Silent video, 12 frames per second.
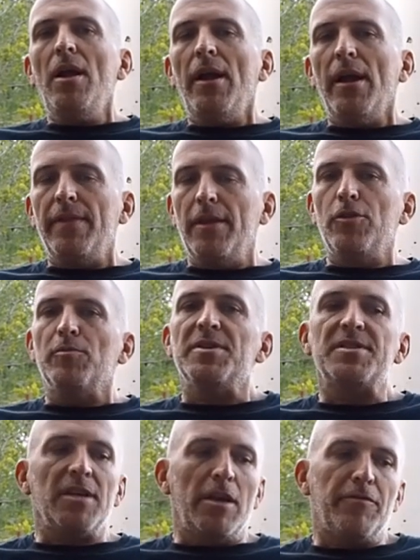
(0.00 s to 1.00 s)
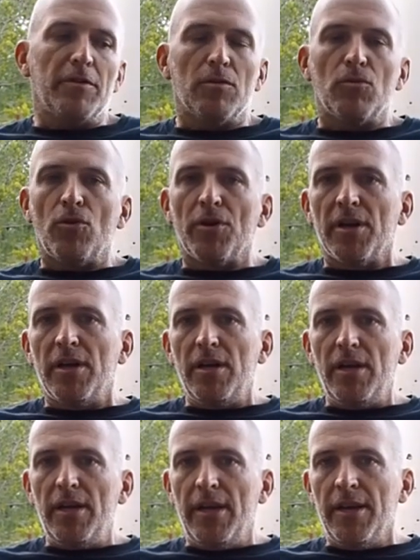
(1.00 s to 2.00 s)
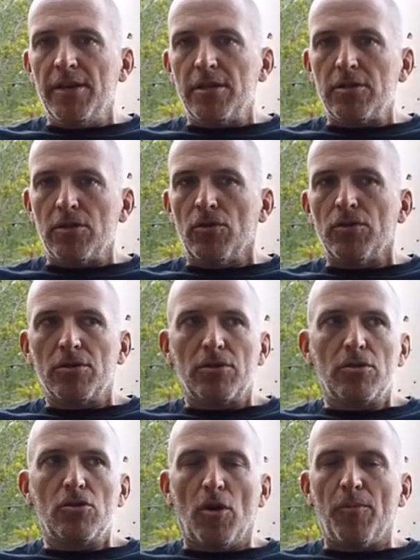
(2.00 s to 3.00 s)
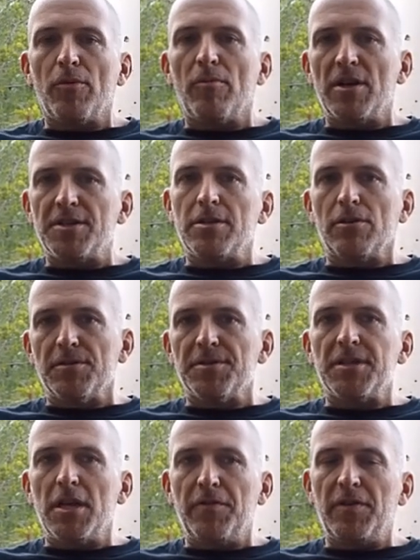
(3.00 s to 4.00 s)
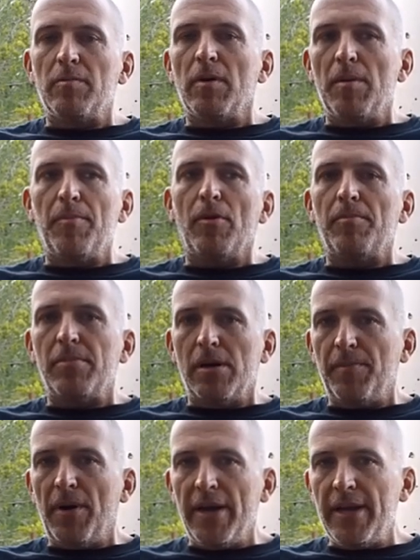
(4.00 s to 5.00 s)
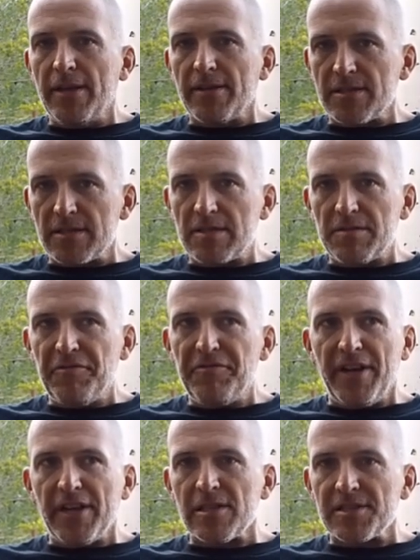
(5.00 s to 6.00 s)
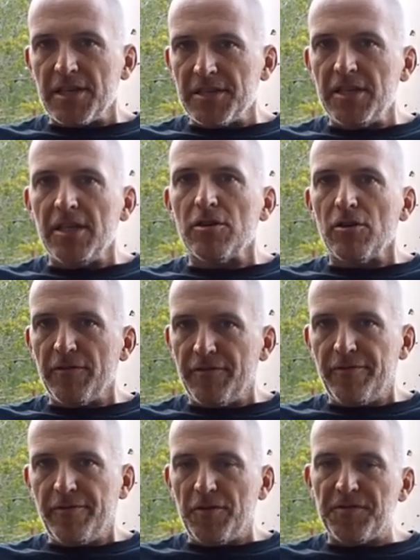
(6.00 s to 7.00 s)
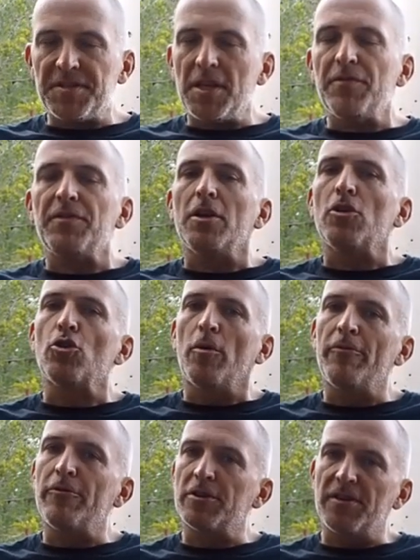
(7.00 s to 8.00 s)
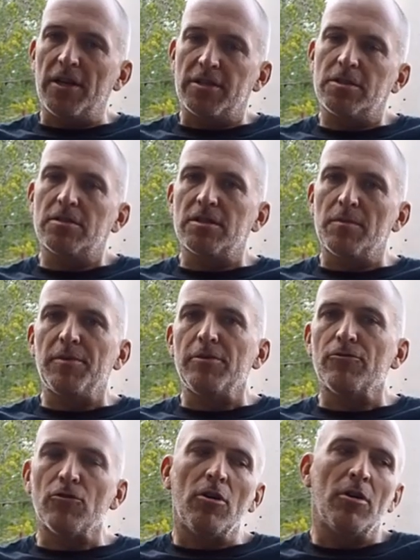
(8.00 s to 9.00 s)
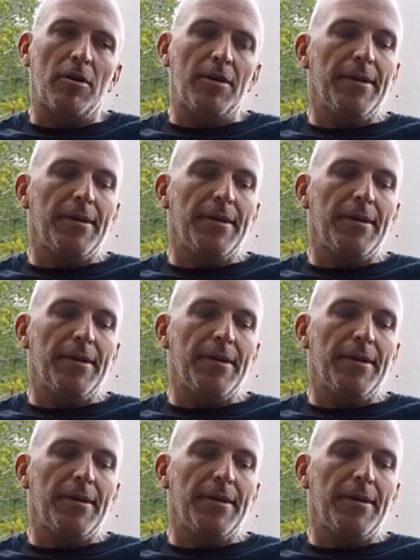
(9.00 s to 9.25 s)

And then you'll be safe in the water, and don't compromise your own safety by buying this fails idea of safety and comfort. That's simply wrong.